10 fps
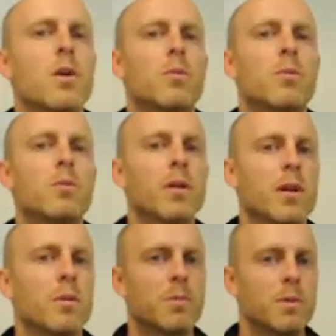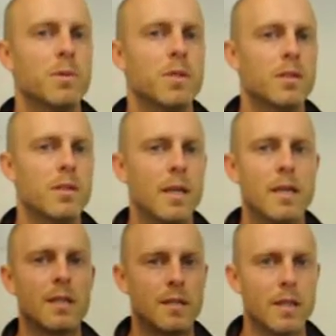will be how I'm going to be taking
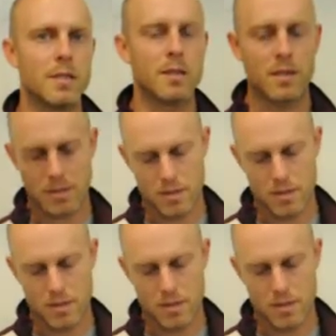attendance.